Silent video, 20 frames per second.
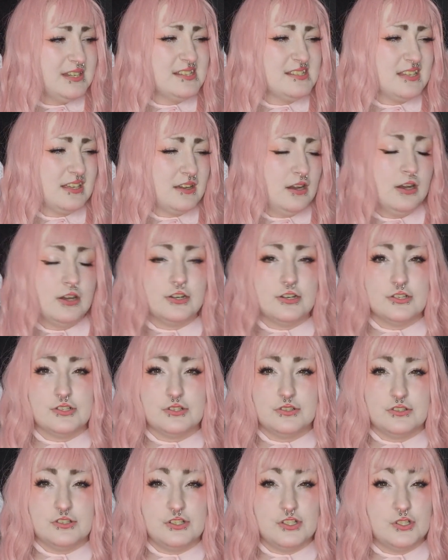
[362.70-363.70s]
is like
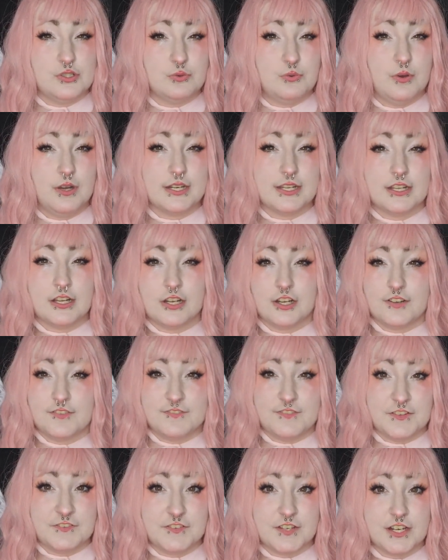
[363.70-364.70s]
$120,
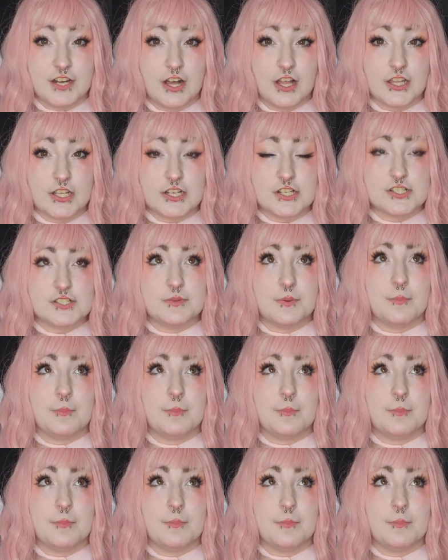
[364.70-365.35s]
$150,